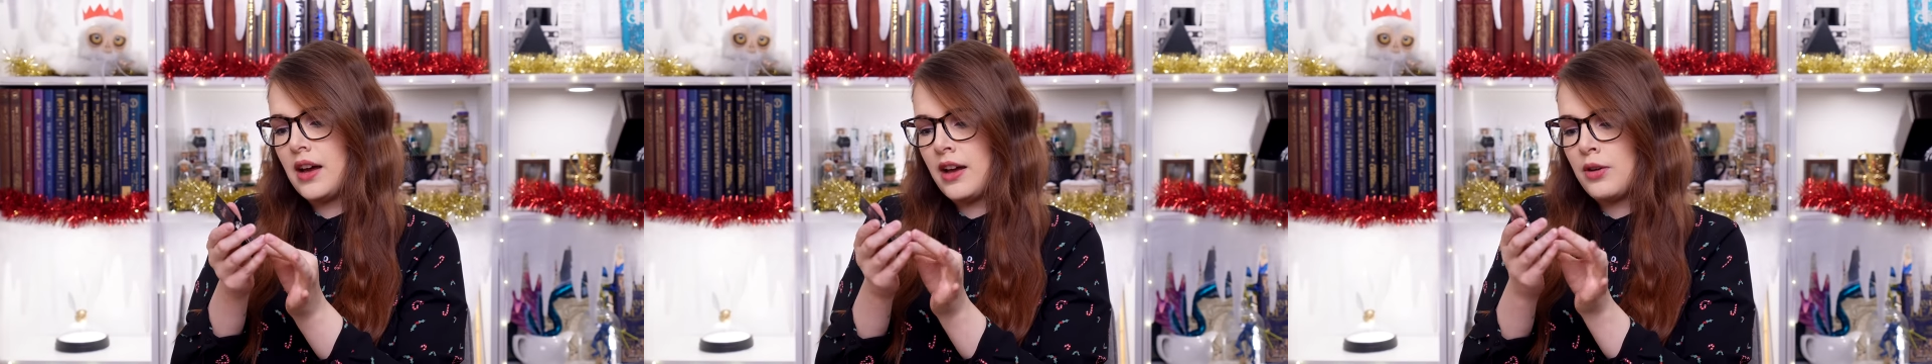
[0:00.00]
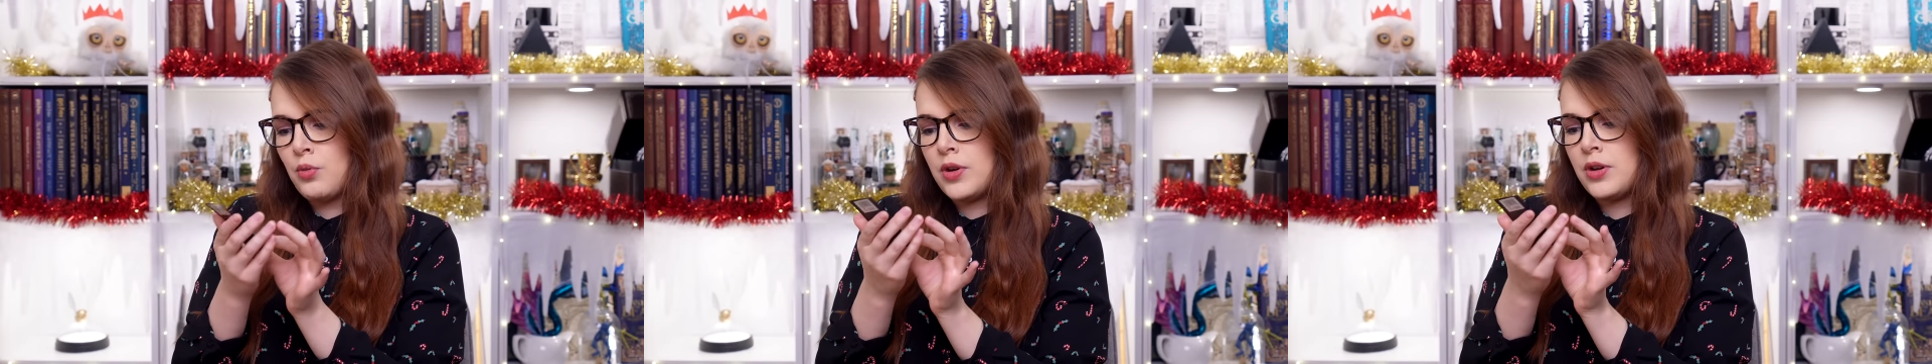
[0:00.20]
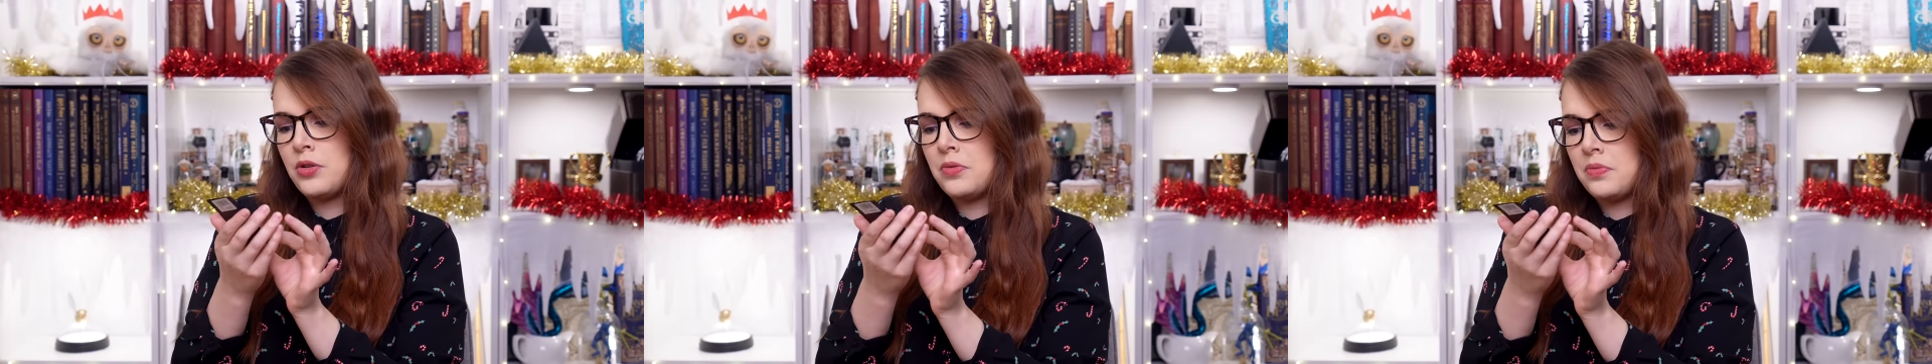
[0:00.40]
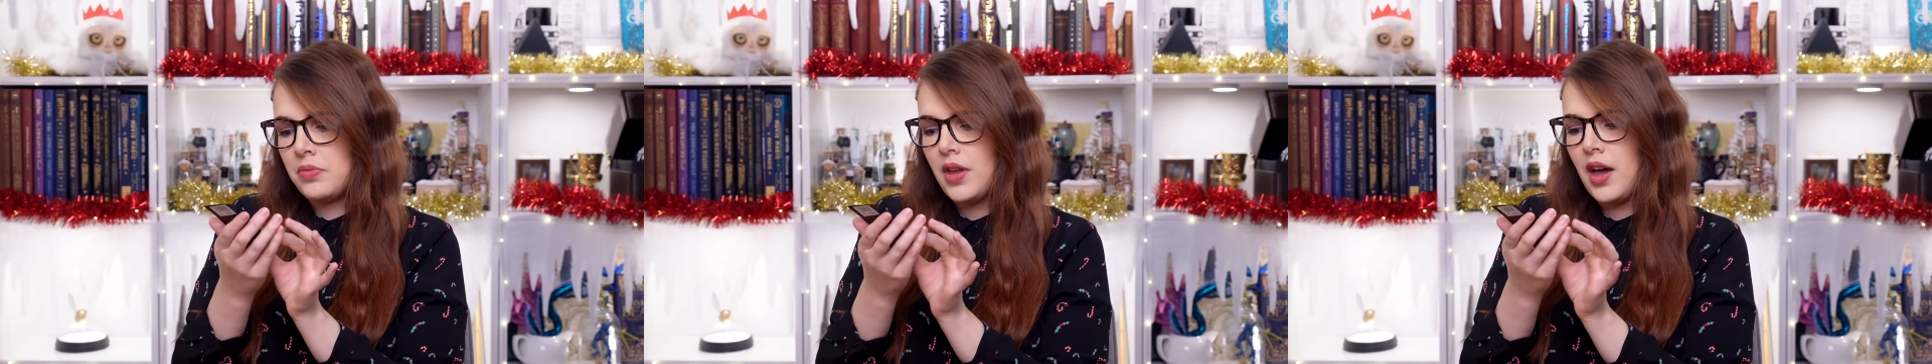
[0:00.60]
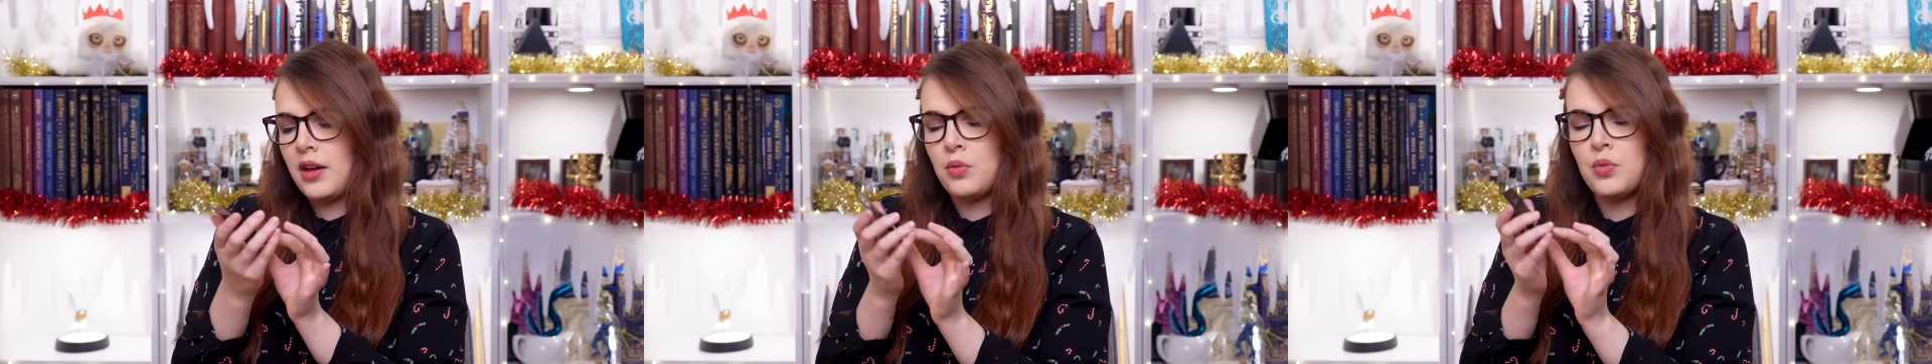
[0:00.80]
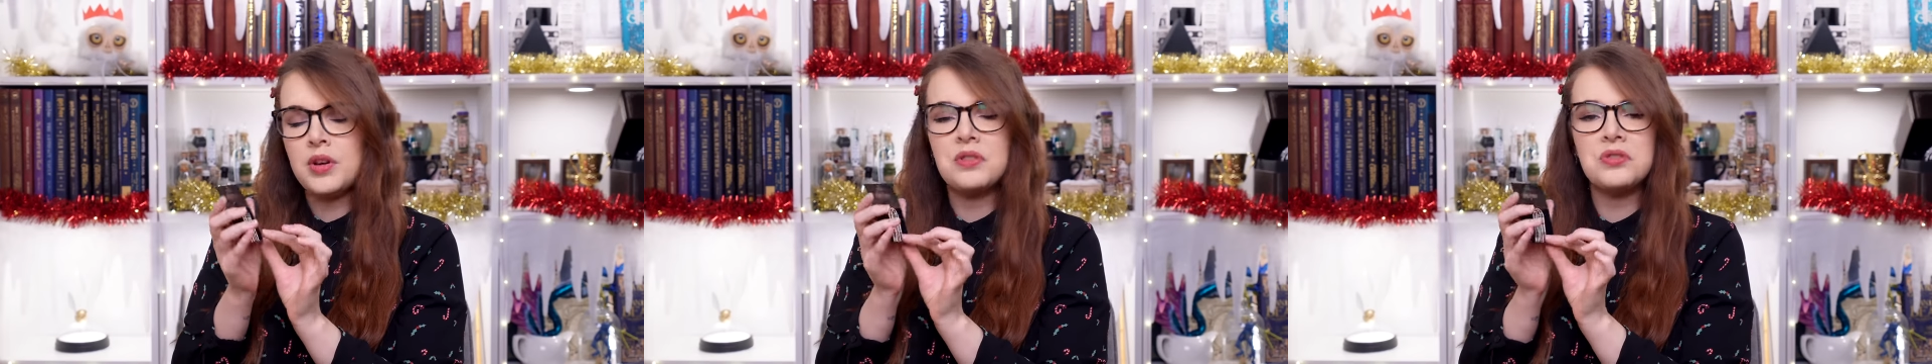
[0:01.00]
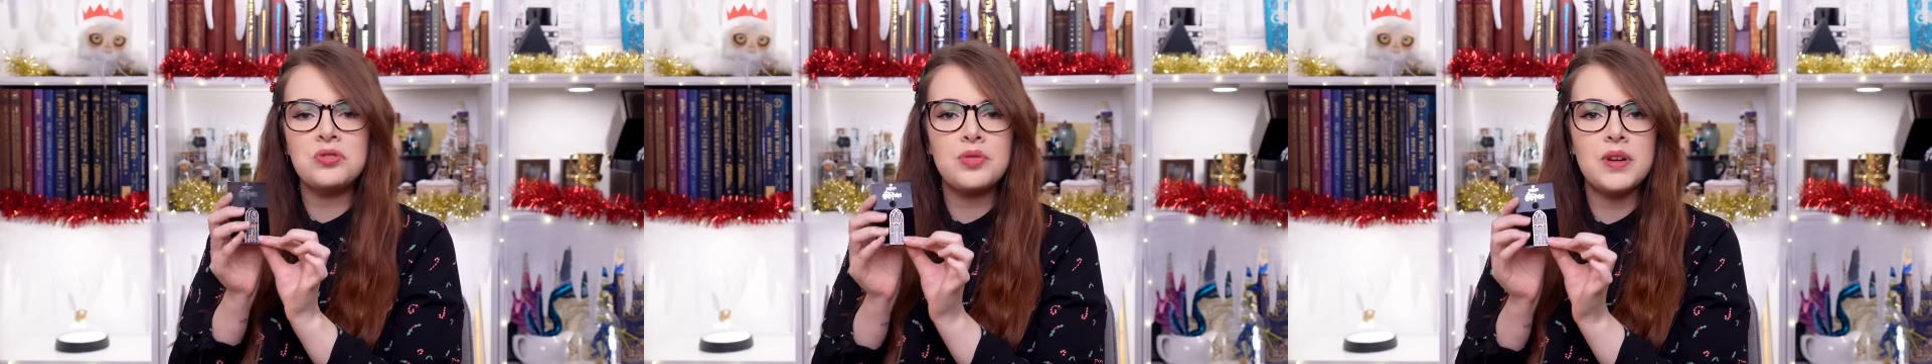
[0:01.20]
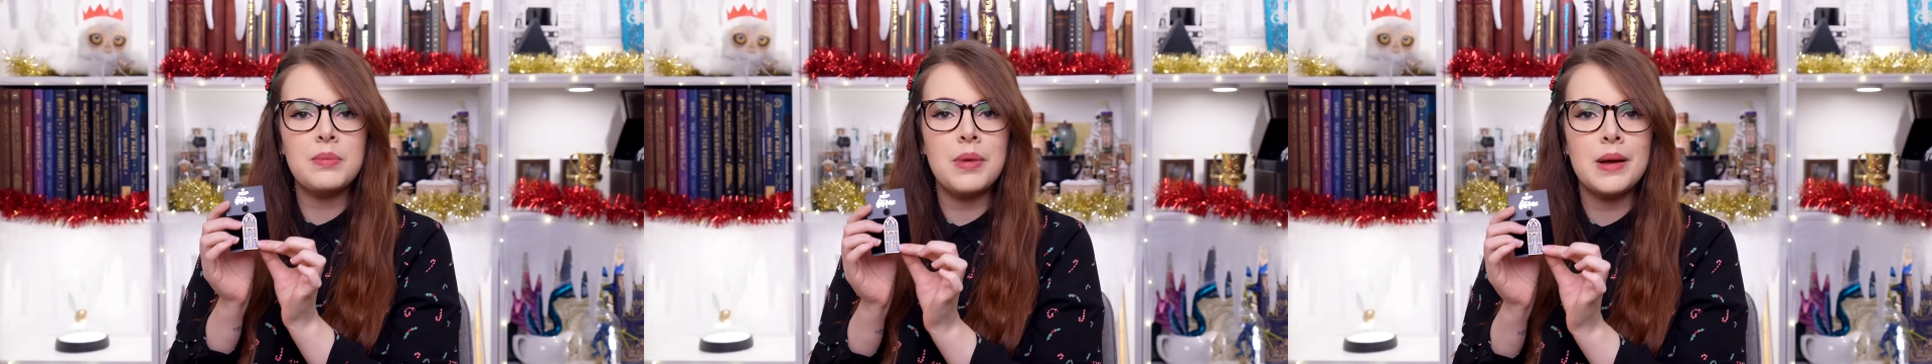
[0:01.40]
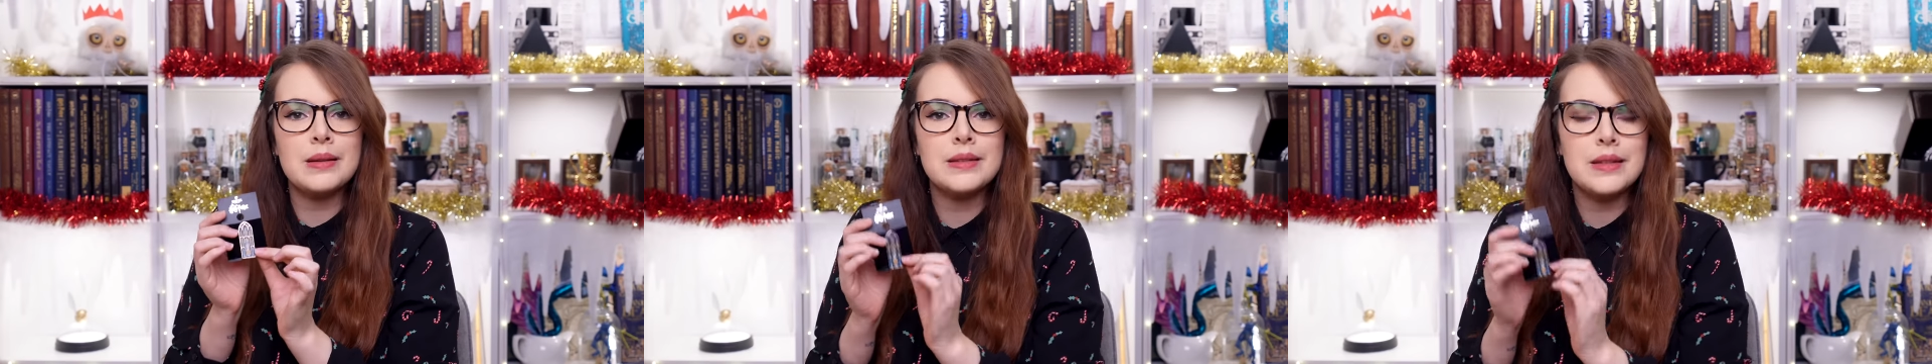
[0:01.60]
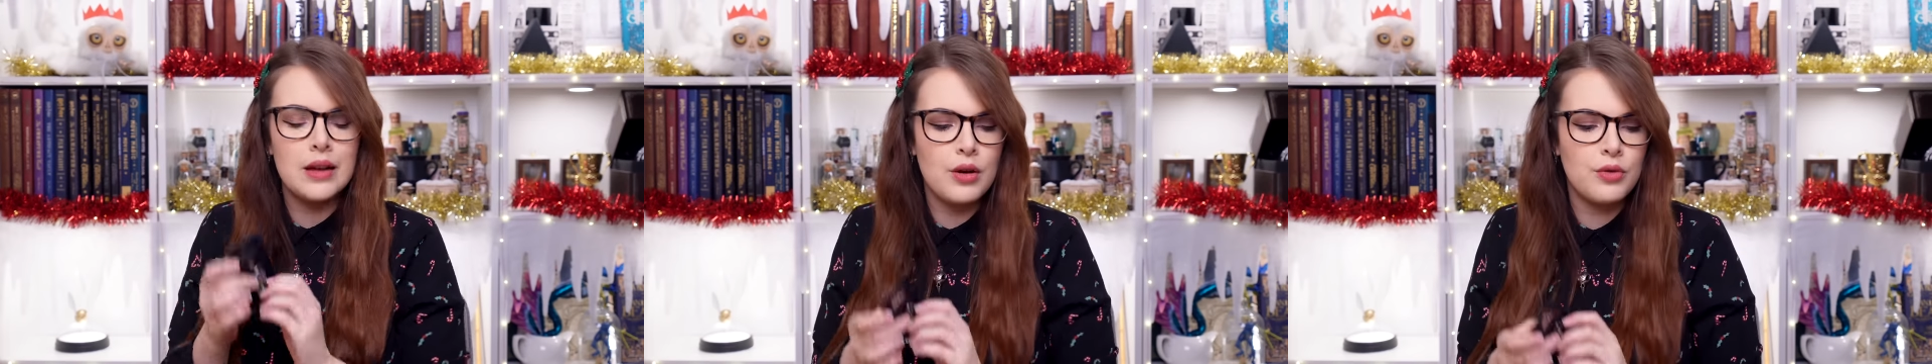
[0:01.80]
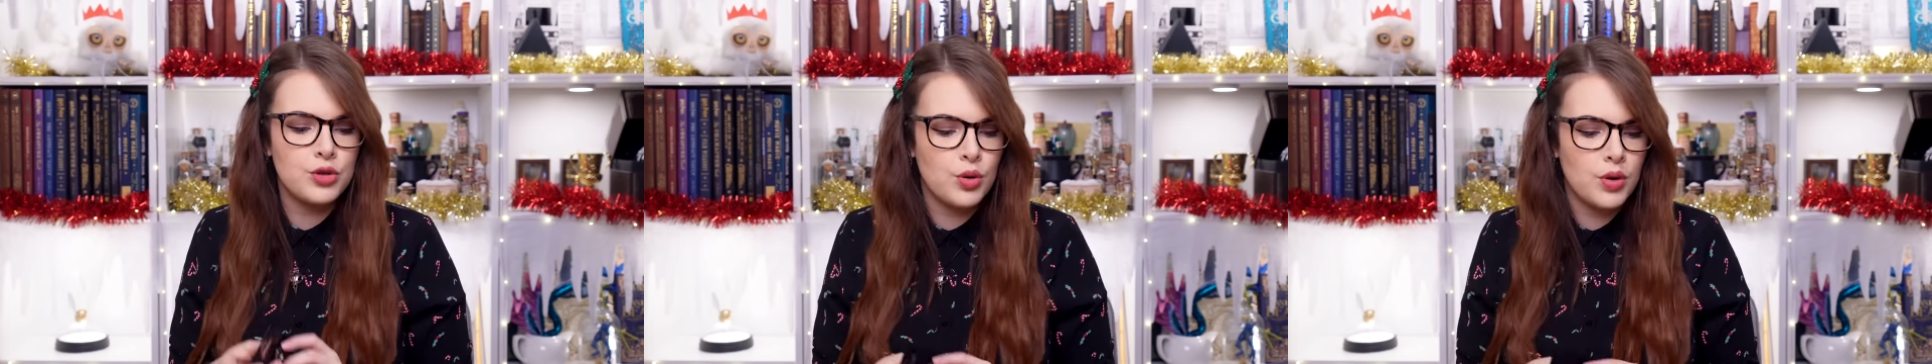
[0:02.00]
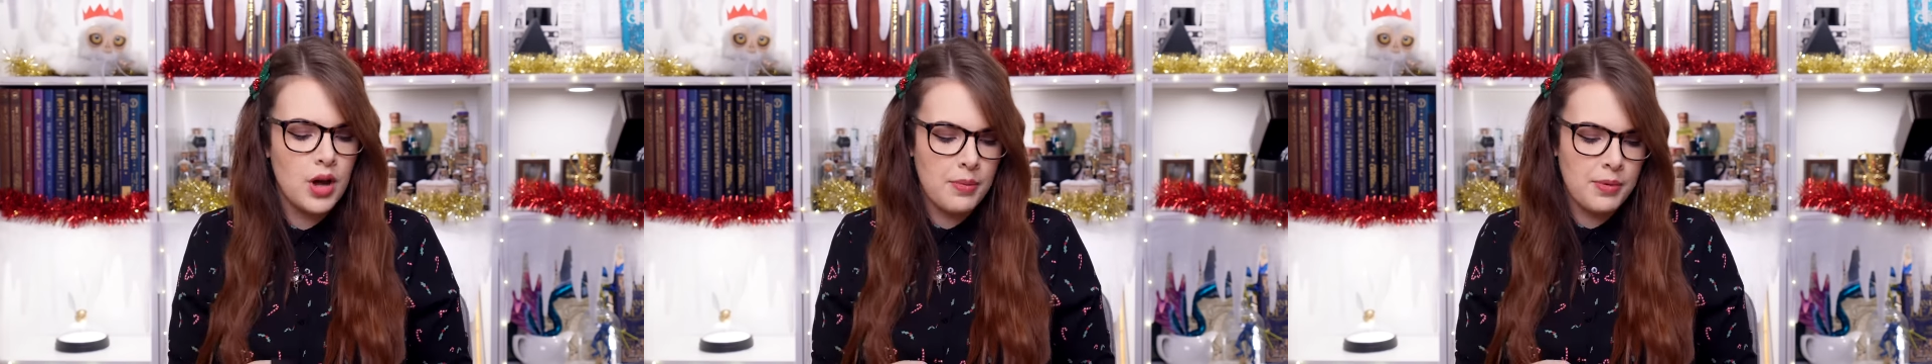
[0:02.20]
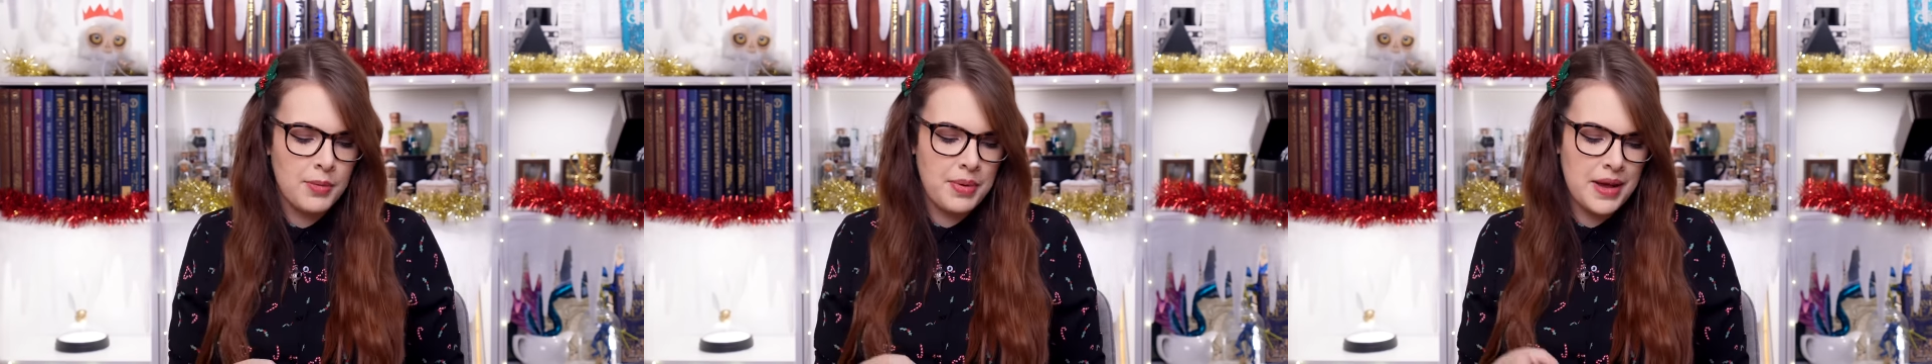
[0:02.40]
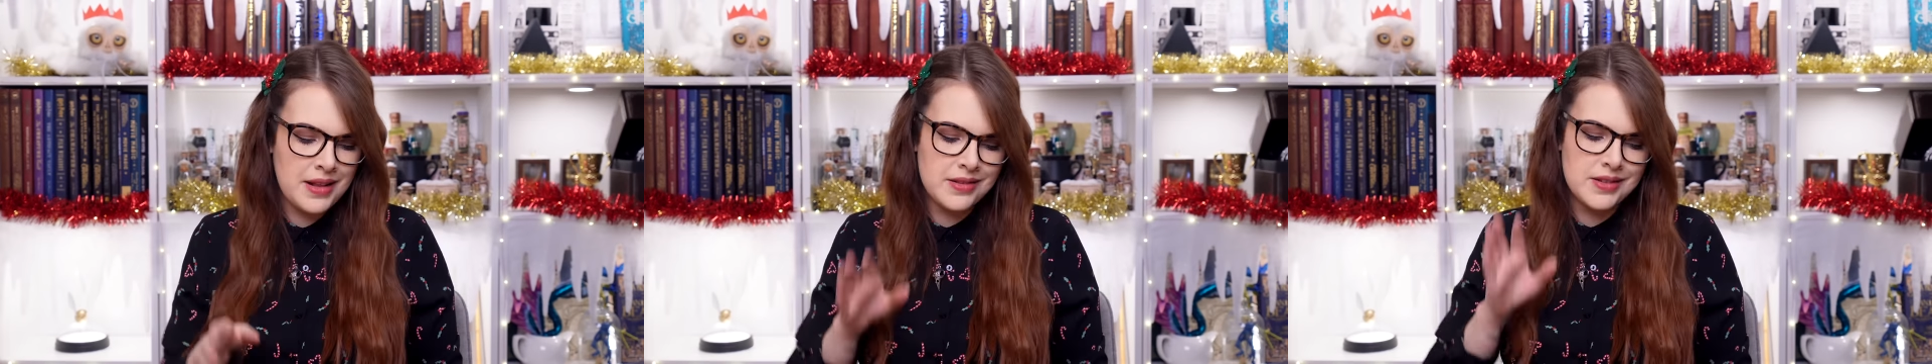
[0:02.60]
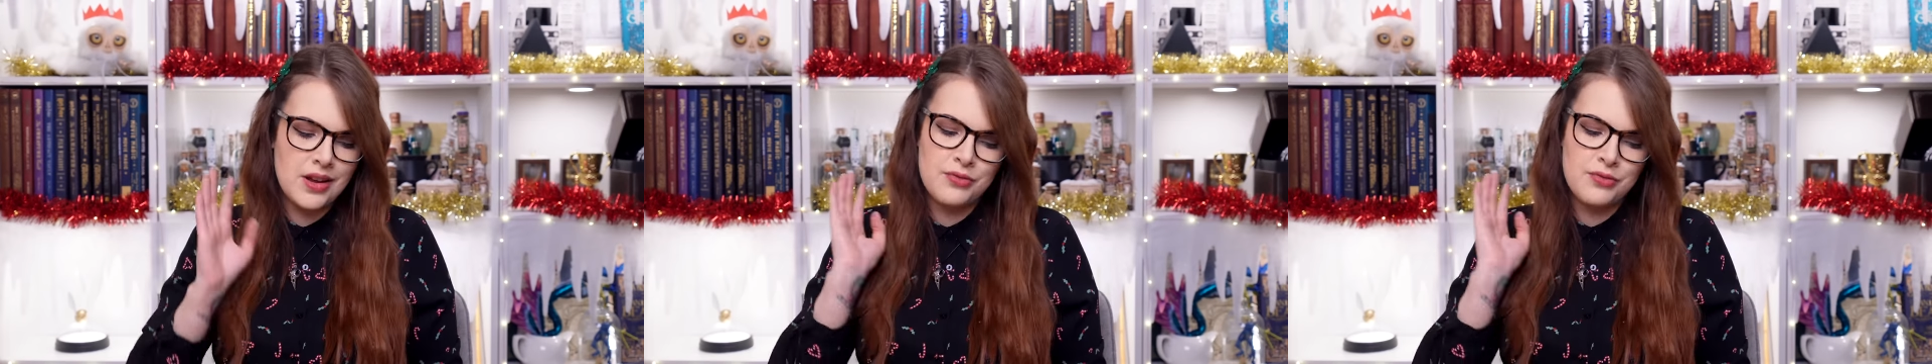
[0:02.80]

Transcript: I will I will treat myself to a couple of pins.